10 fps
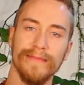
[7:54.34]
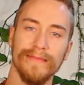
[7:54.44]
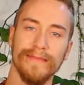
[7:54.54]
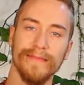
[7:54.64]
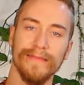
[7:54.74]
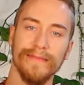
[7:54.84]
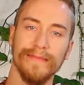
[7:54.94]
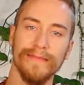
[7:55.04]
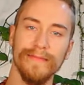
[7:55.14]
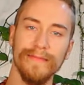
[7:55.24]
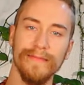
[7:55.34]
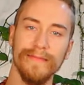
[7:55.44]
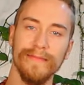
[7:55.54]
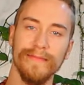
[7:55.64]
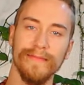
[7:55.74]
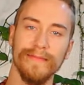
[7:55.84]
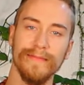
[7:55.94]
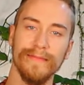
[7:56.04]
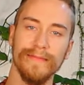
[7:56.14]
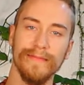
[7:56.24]

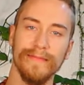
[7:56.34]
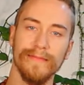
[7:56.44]
[no speech]